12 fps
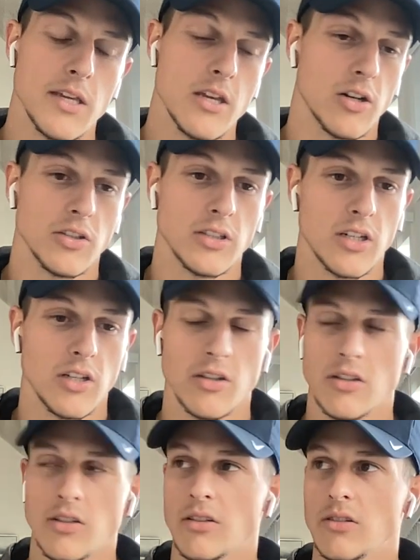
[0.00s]
me on the
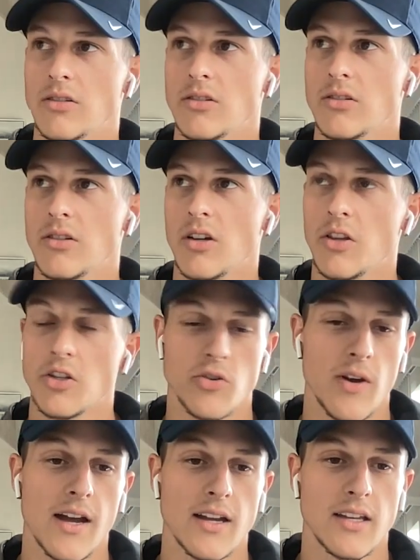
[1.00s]
on the on the
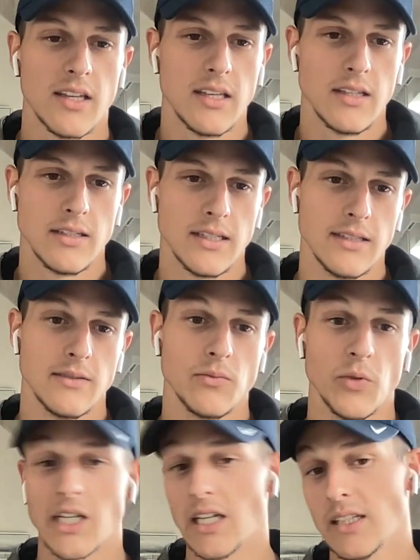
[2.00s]
track.
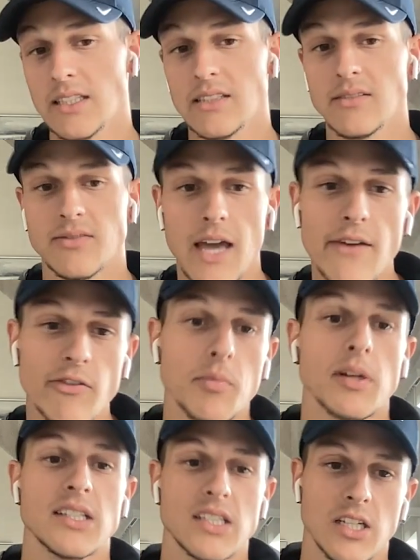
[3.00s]
And when I leave,
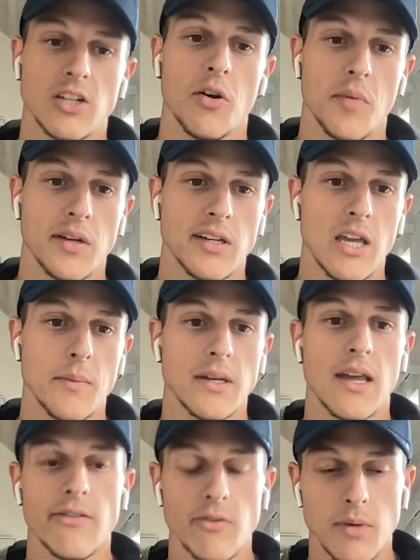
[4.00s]
everybody's gonna know my name
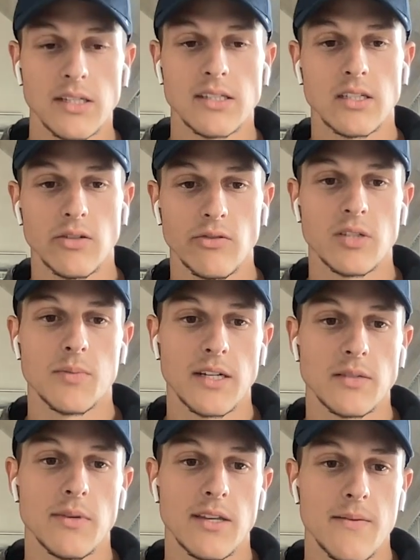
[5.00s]
and everybody's gonna
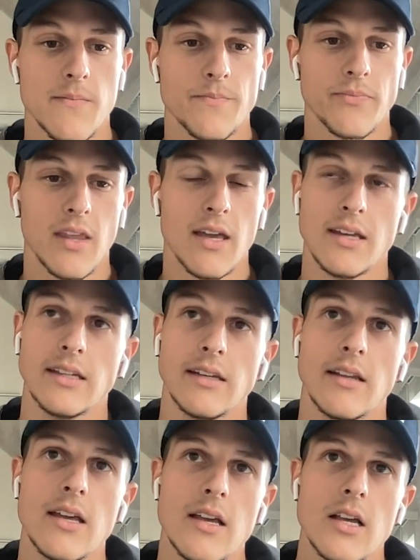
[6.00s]
respect me.
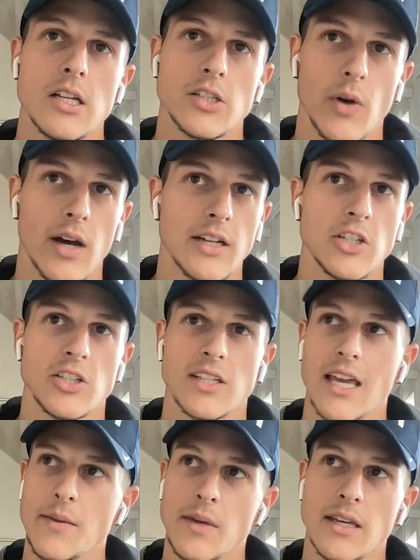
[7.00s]
And so I just
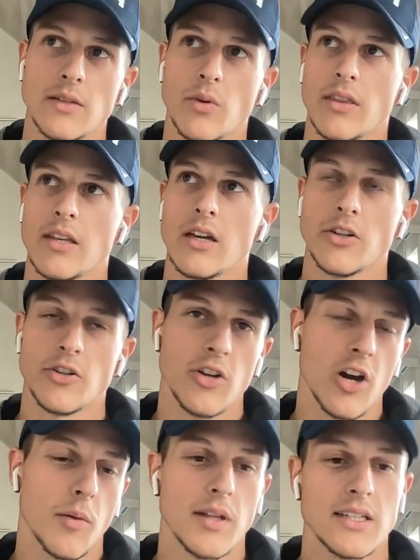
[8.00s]
came in with the
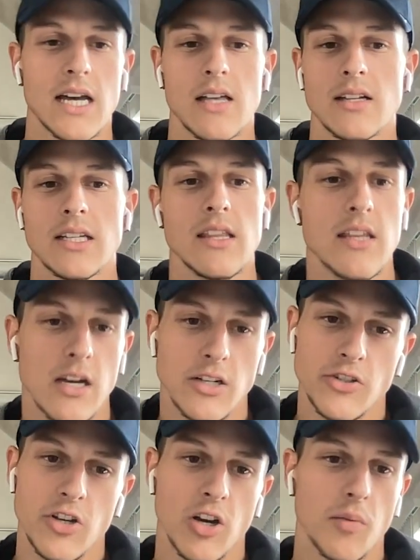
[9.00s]
underdog mentality, the
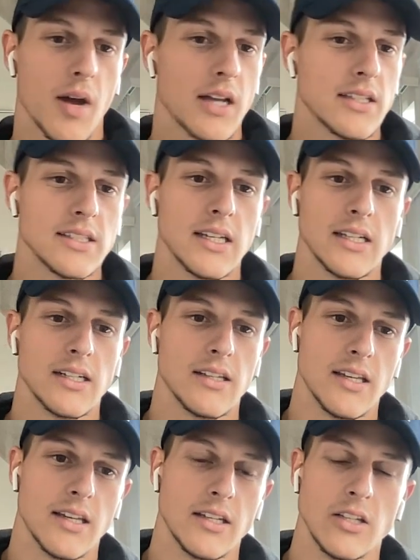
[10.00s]
underdog mindset,
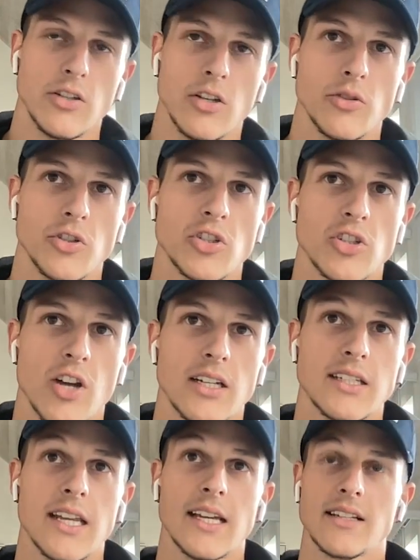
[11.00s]
and you know, just
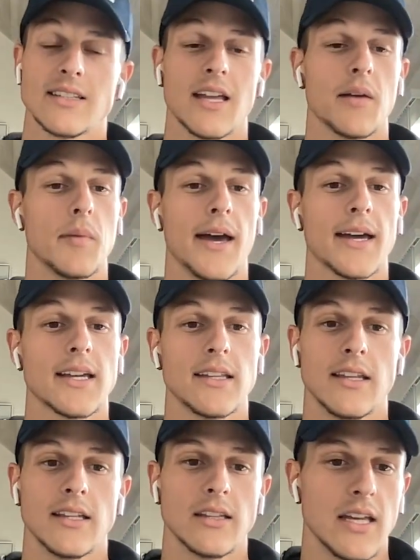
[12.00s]
tried to take a step back
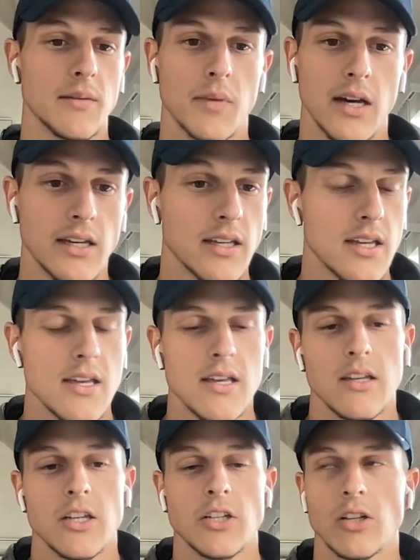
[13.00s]
and then let my,
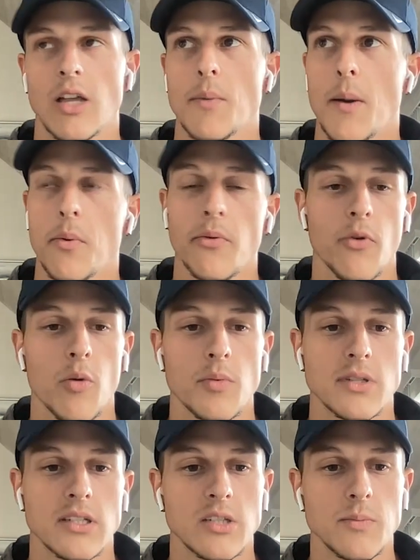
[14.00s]
you know, let my
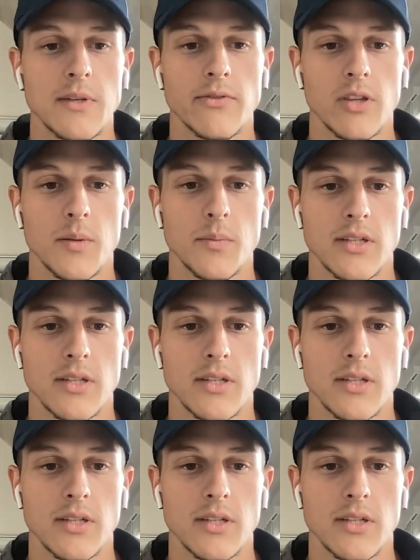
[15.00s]
performances speak for